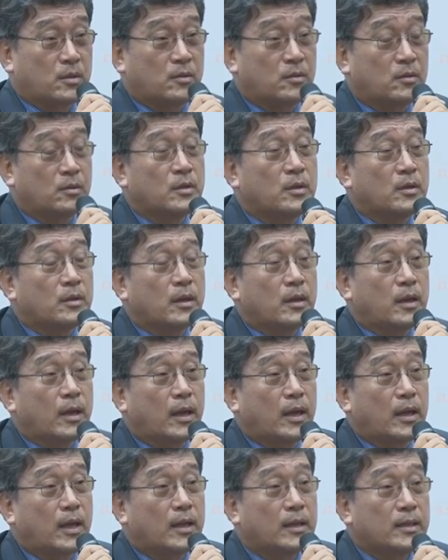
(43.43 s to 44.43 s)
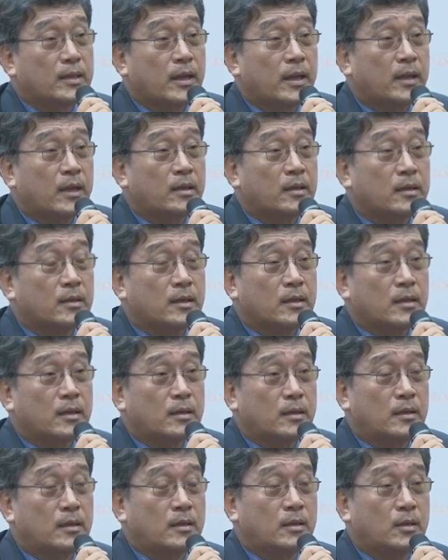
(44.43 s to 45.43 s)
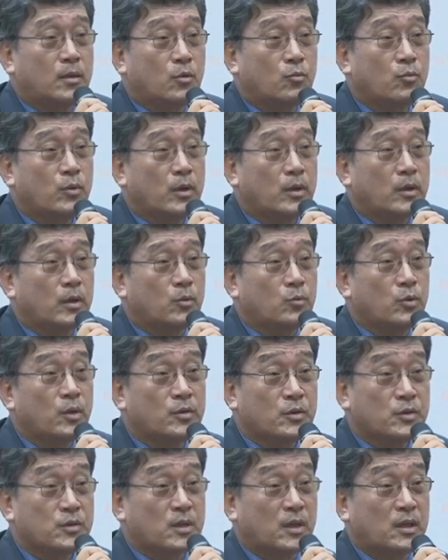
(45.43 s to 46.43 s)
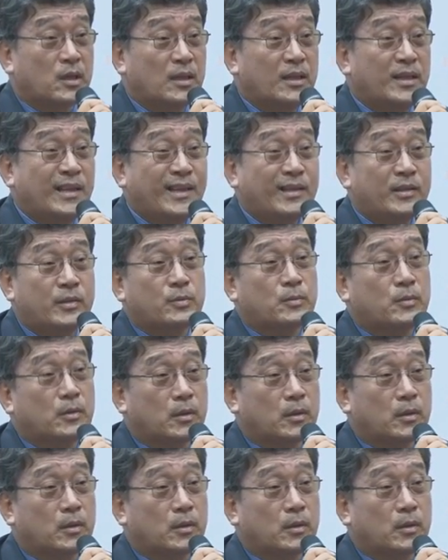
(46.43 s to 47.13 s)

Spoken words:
you know. And then we understand elite